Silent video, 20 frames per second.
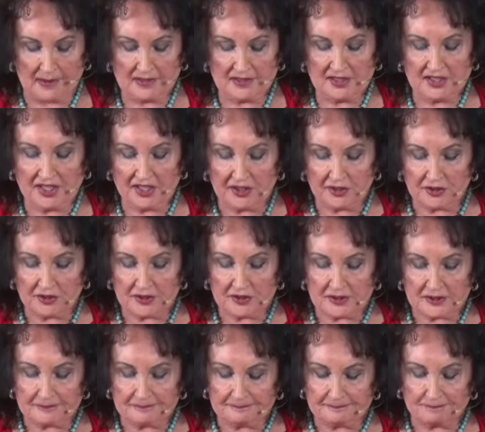
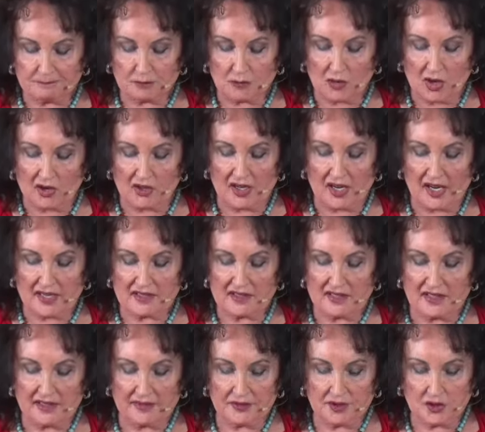Tears are God's
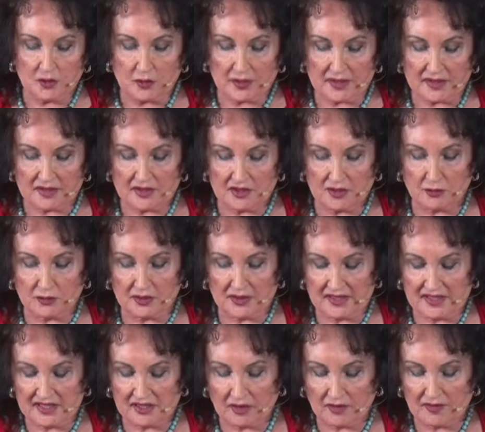gift to us to
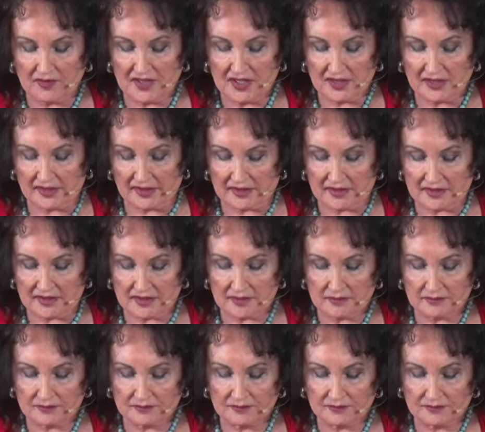release our feelings.